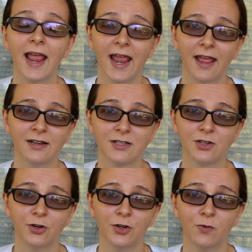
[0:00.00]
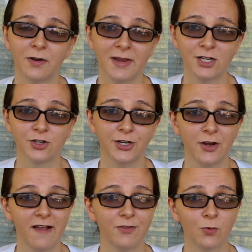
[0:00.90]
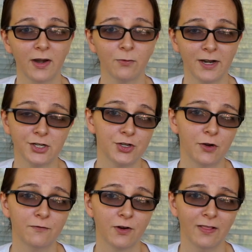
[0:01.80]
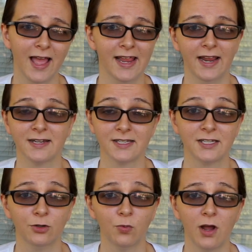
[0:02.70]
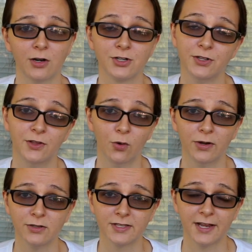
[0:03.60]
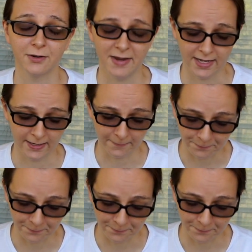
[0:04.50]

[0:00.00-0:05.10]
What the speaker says: And so you'll want to make sure you have the right ratio for lye and distilled water to the oils that you're making.